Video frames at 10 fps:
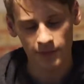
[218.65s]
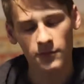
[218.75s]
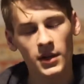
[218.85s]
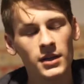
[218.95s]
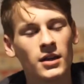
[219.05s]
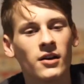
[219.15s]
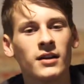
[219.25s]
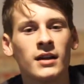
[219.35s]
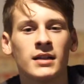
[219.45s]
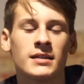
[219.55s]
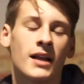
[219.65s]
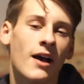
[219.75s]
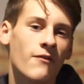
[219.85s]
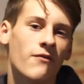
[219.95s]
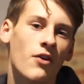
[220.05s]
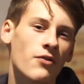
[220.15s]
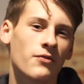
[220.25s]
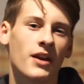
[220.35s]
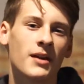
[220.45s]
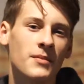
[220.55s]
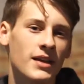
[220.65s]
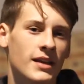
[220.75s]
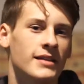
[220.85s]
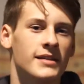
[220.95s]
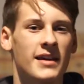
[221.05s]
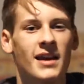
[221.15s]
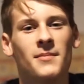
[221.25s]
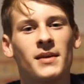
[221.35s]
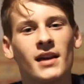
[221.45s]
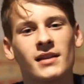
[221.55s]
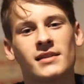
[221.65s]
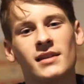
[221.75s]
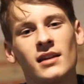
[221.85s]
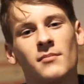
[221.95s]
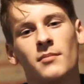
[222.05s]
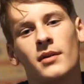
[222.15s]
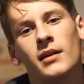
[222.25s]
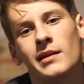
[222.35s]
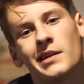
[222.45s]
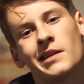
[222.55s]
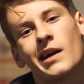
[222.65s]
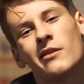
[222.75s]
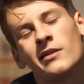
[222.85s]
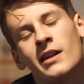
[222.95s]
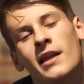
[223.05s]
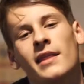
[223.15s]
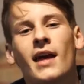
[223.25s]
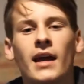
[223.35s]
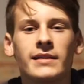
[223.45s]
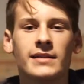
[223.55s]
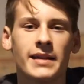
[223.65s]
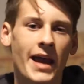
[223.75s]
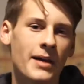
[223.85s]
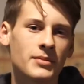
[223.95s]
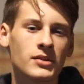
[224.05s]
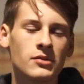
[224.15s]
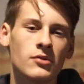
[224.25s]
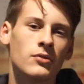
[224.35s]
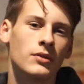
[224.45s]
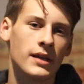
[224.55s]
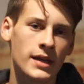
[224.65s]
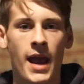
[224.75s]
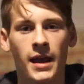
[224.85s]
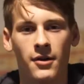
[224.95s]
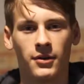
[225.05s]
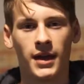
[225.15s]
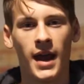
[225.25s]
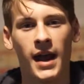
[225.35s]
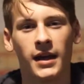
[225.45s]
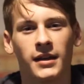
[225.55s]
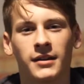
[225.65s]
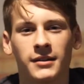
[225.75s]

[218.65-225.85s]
But you know, it is not full frame, it's APS-C, but you know, that is absolutely a-okay.